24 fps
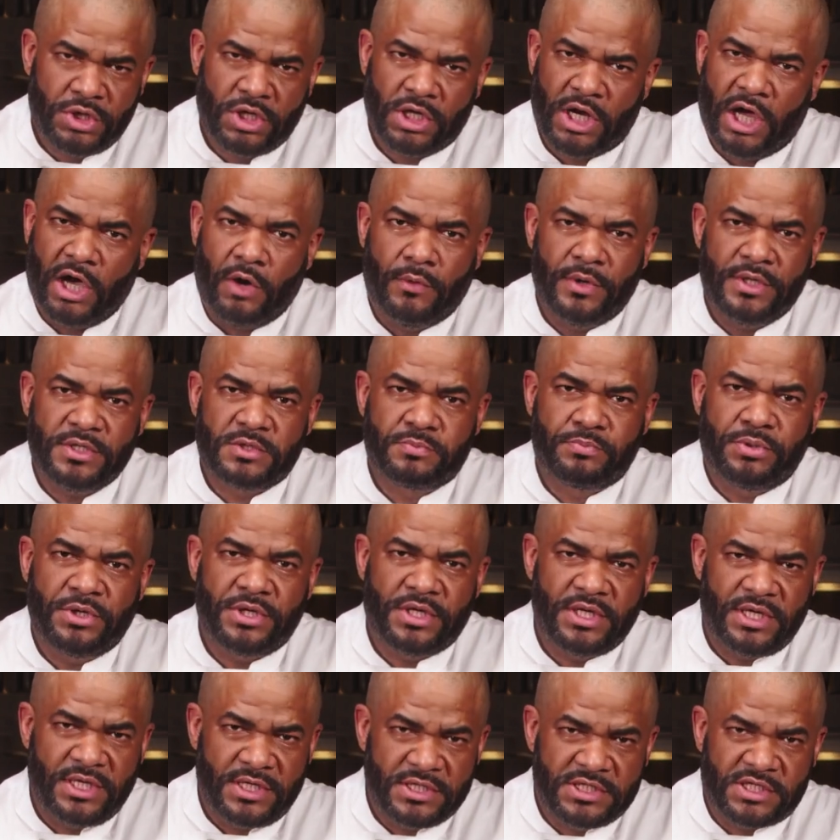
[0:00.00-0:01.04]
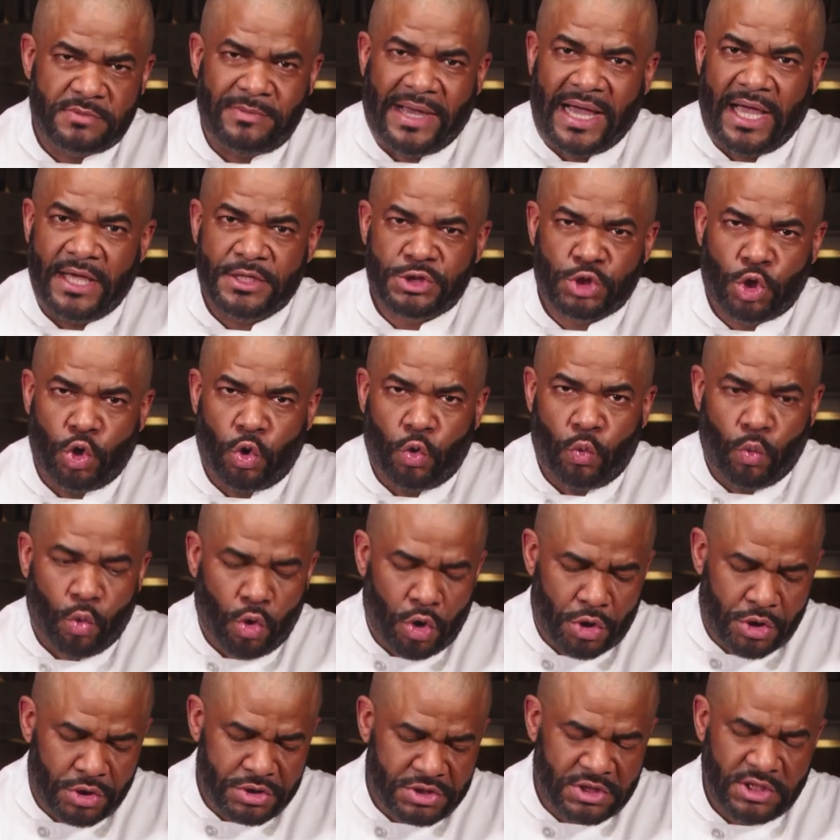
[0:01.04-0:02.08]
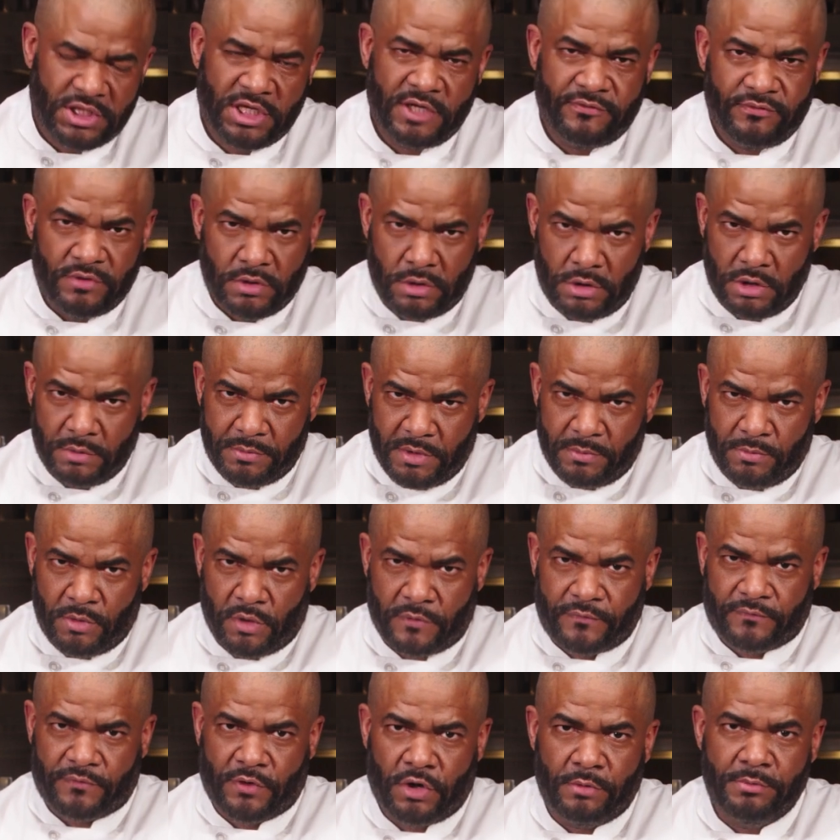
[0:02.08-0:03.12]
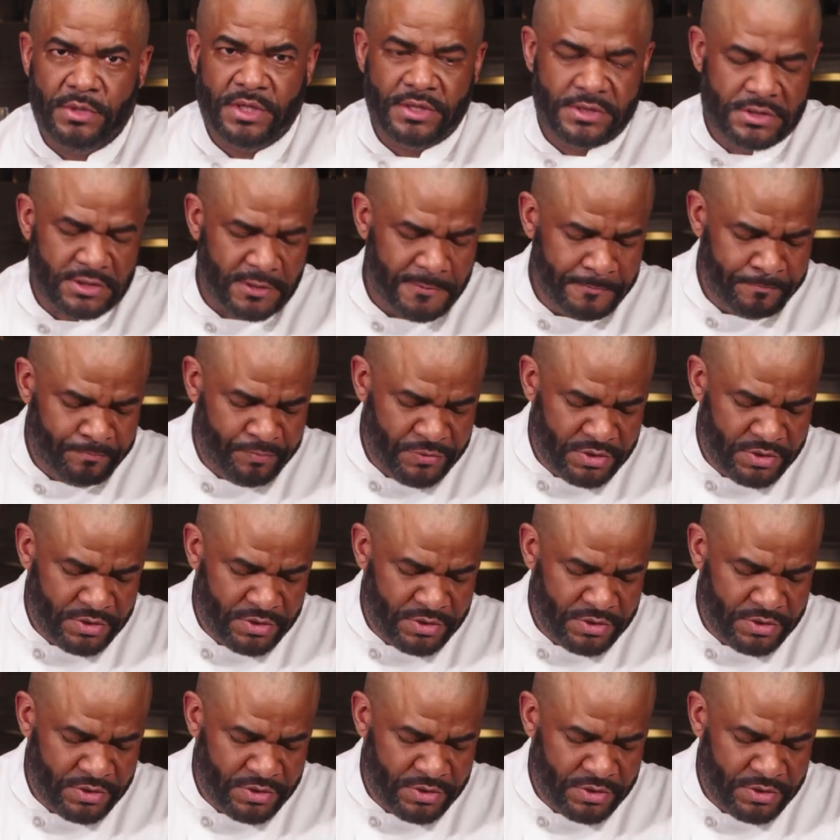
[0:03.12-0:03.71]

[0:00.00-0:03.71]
you can always put it in some ice cold water to give you a little bit more firmness